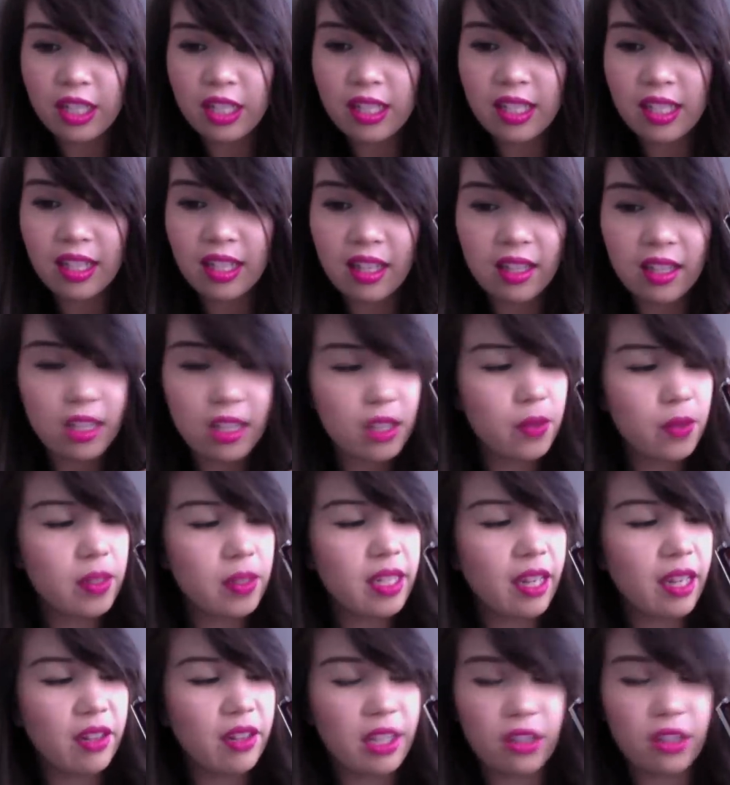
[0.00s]
And then this one
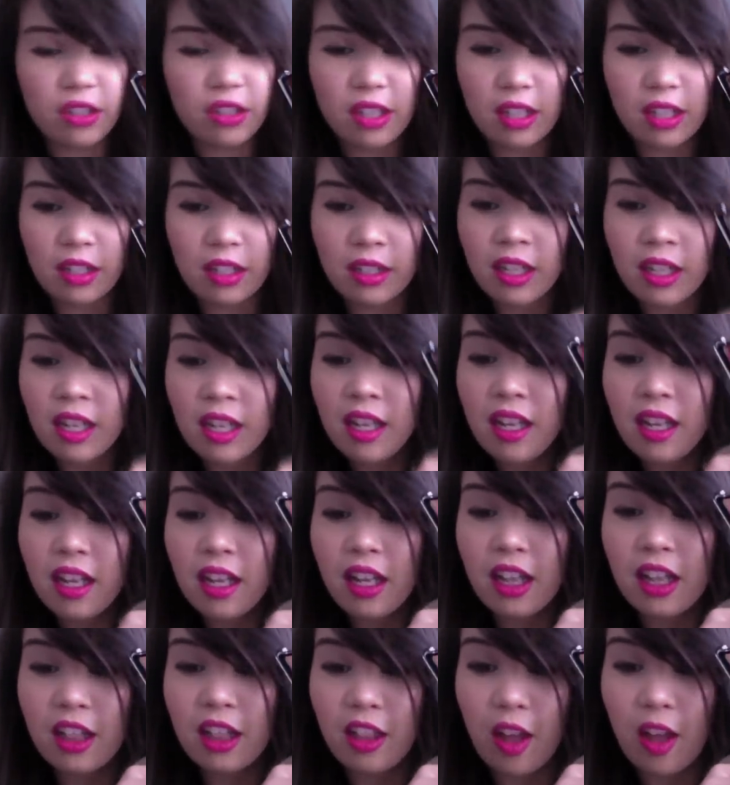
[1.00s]
down here is
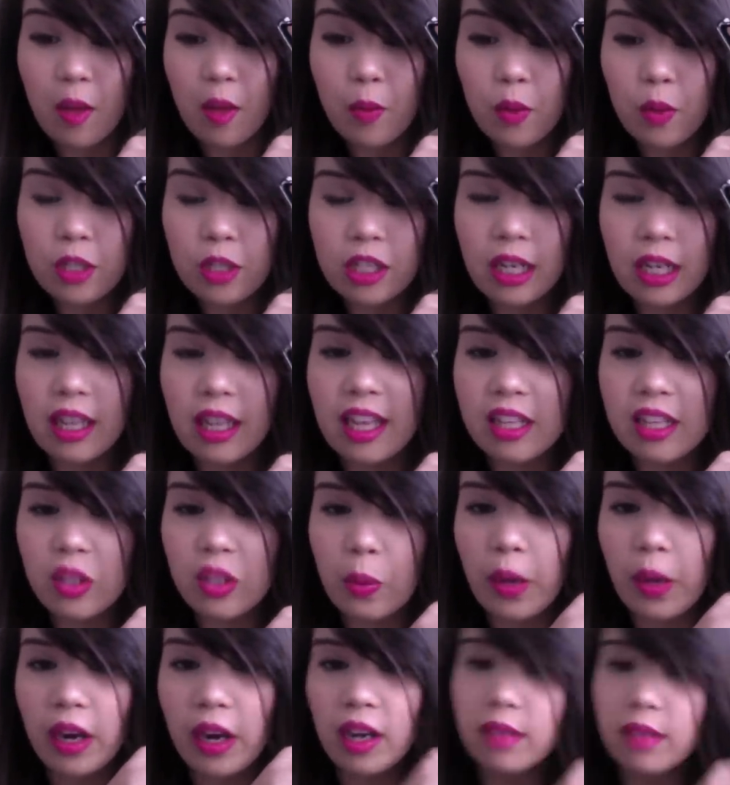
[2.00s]
Club, which I like to
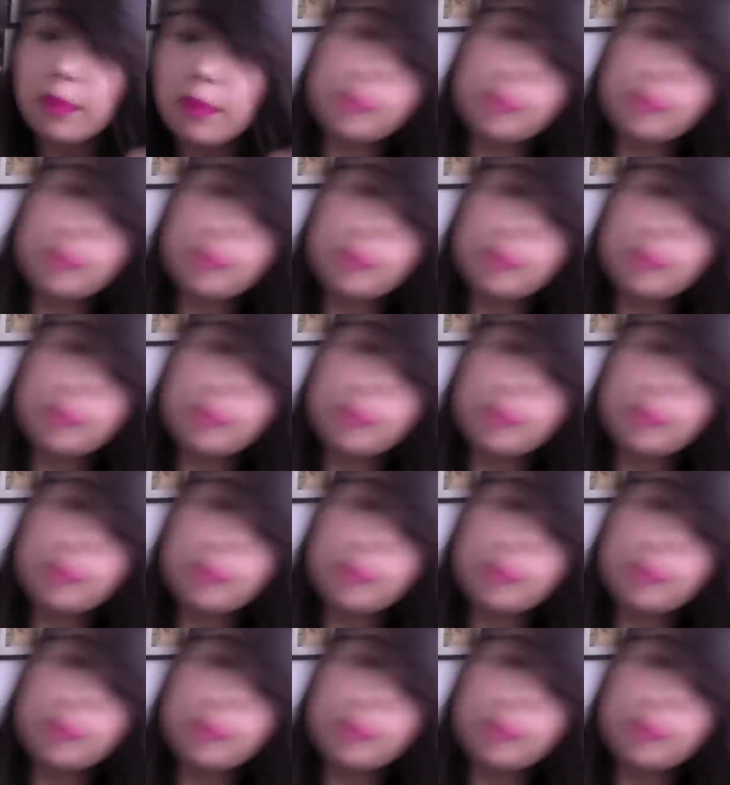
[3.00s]
wear.